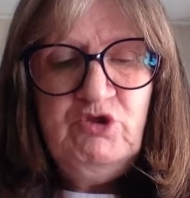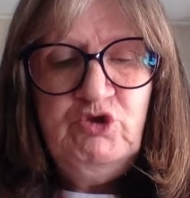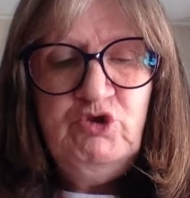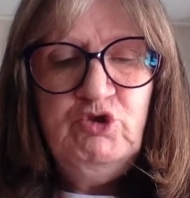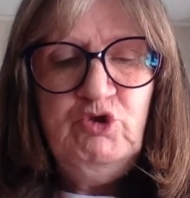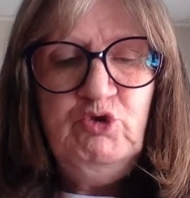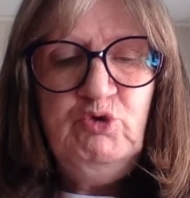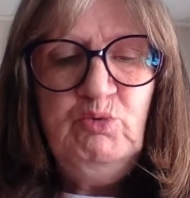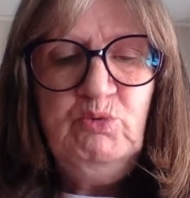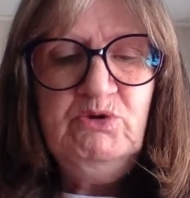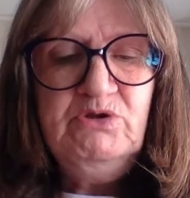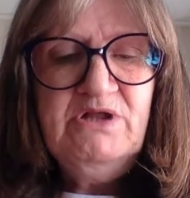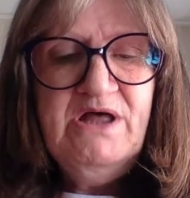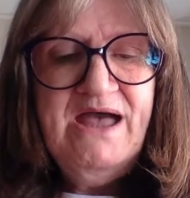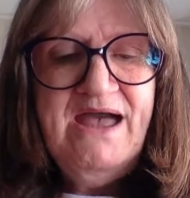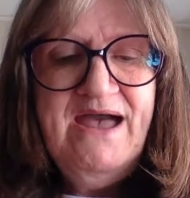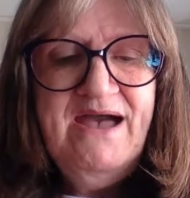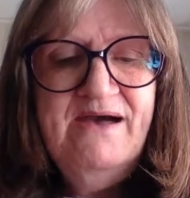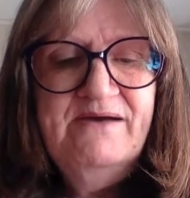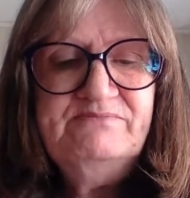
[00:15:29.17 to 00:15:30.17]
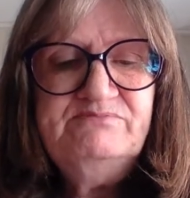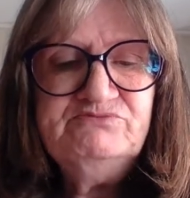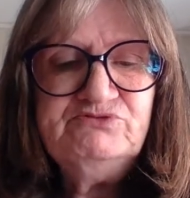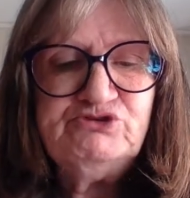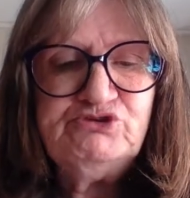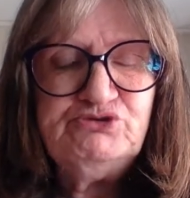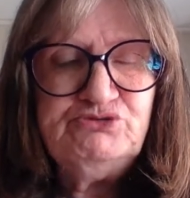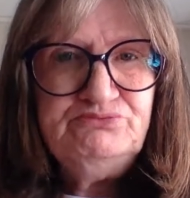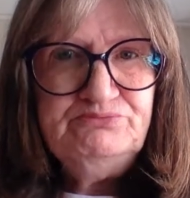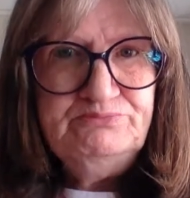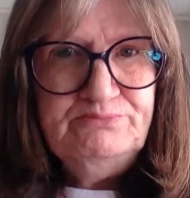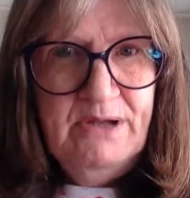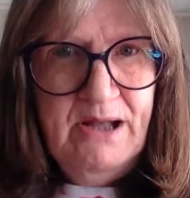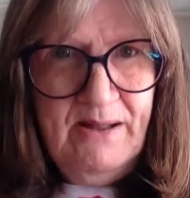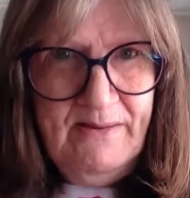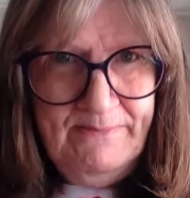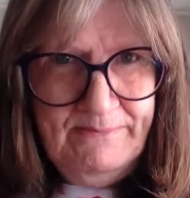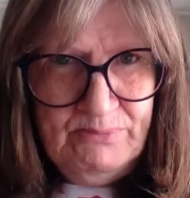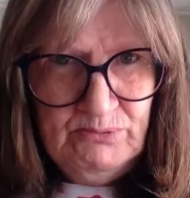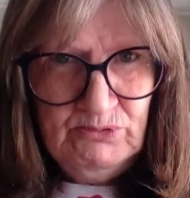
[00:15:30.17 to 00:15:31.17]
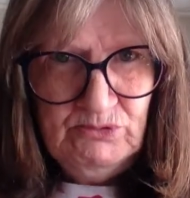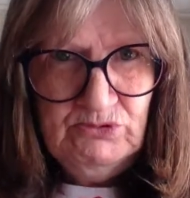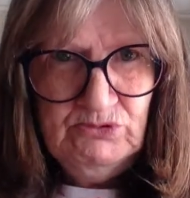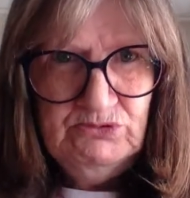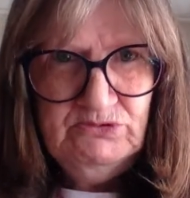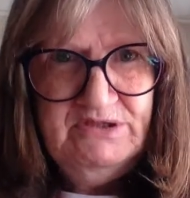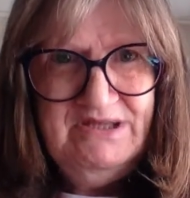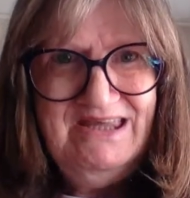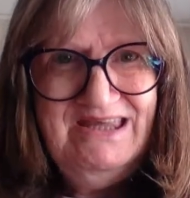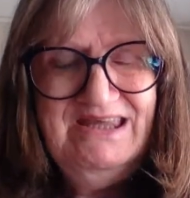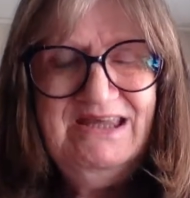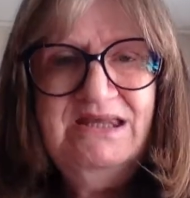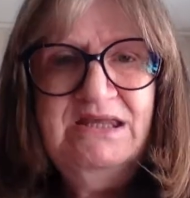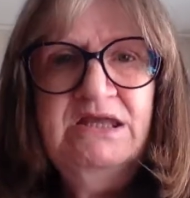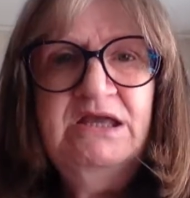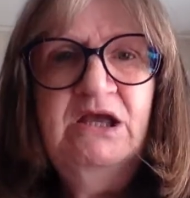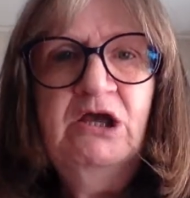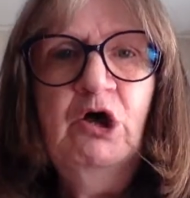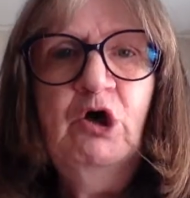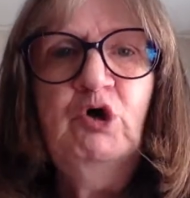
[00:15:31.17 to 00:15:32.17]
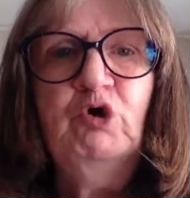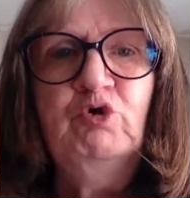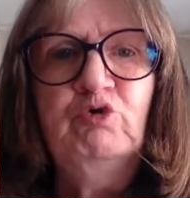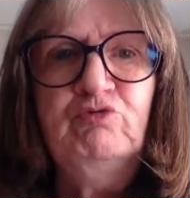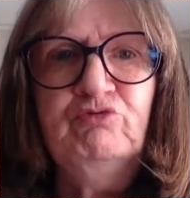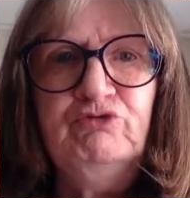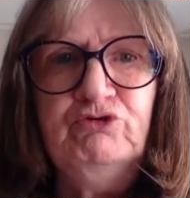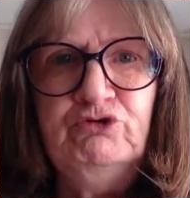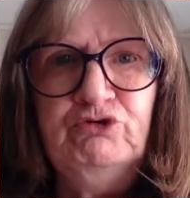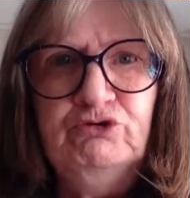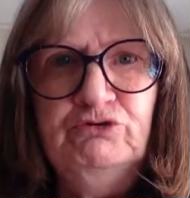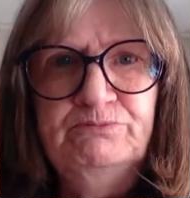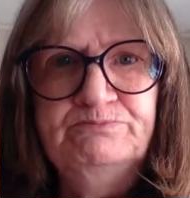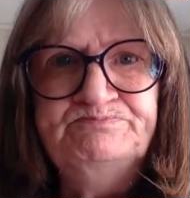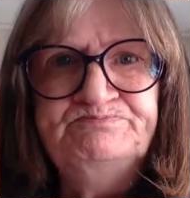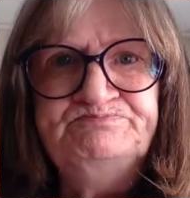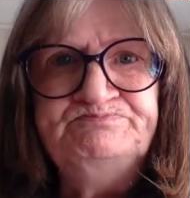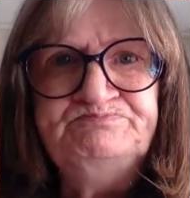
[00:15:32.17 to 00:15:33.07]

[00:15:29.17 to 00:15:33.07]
you will have trouble getting over